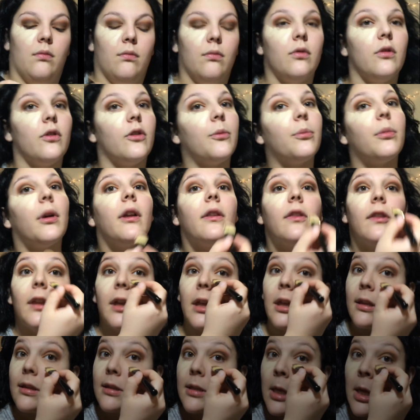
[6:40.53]
spread
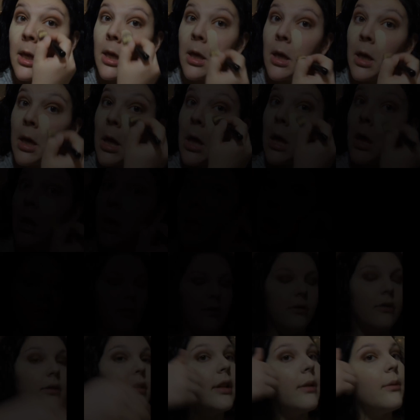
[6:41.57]
this.
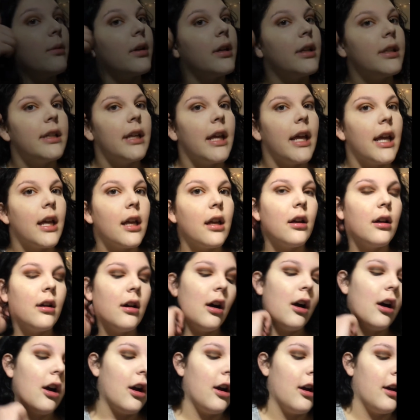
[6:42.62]
So then we're going to take
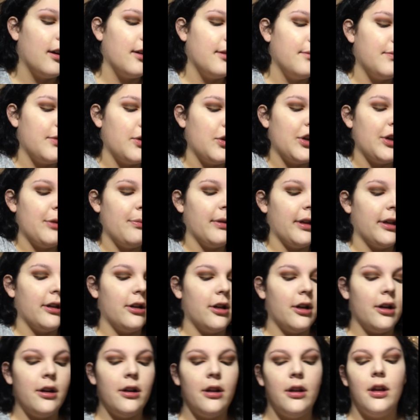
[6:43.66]
our beauty
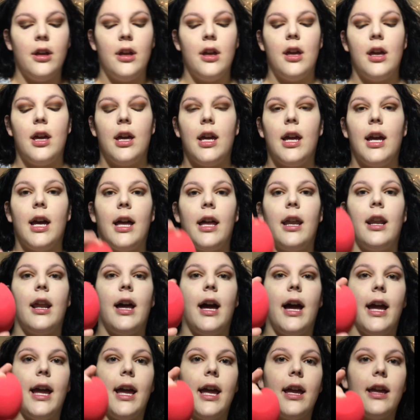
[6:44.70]
blender, and
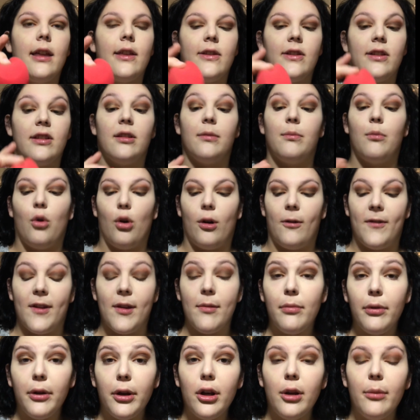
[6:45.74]
this is a Morphe
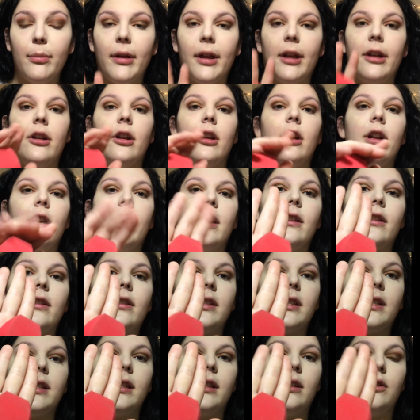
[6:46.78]
beauty blender.
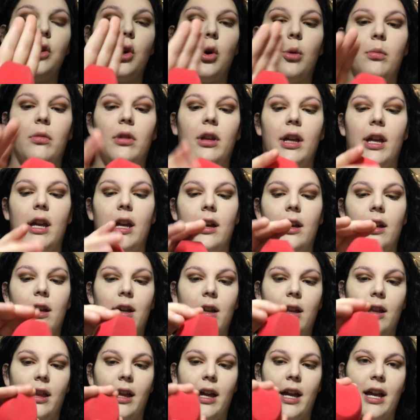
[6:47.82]
It's normally
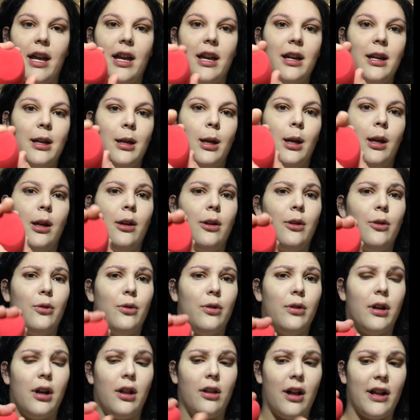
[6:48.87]
like
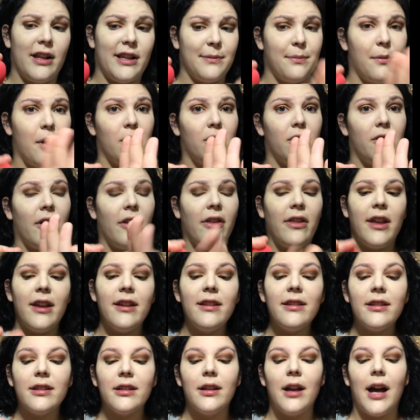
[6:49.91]
a lot smaller than
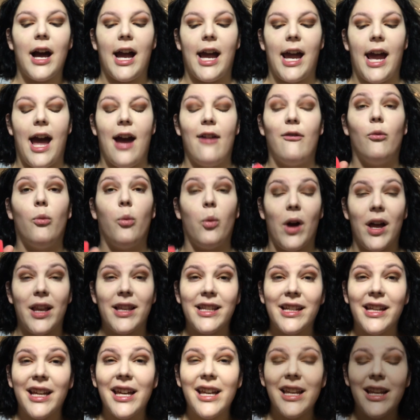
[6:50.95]
this. I have wet
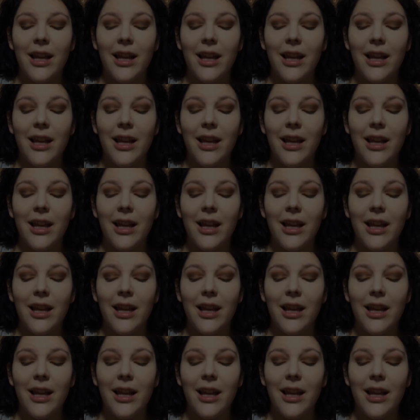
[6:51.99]
it.